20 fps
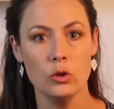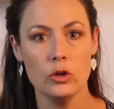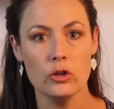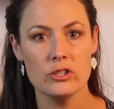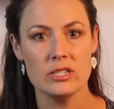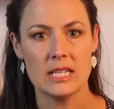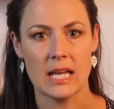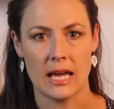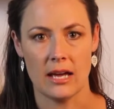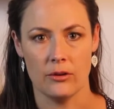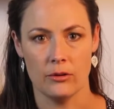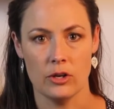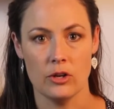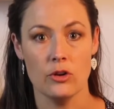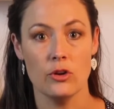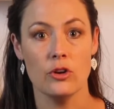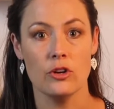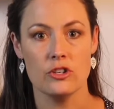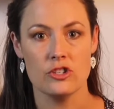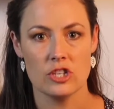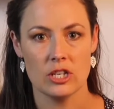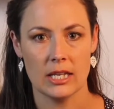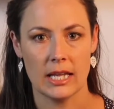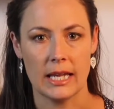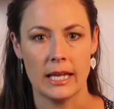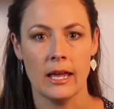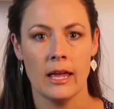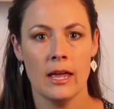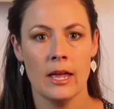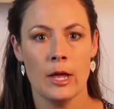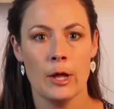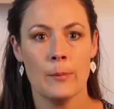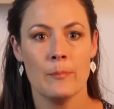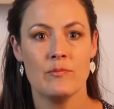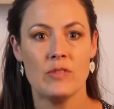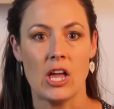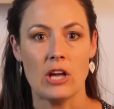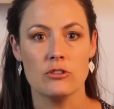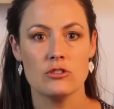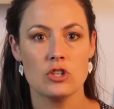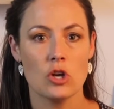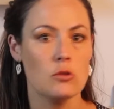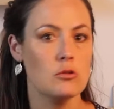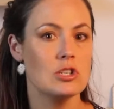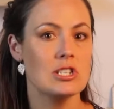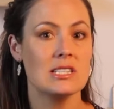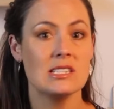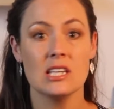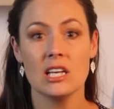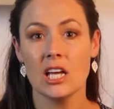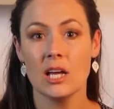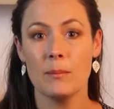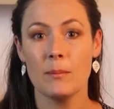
her down urgently. Now don't just think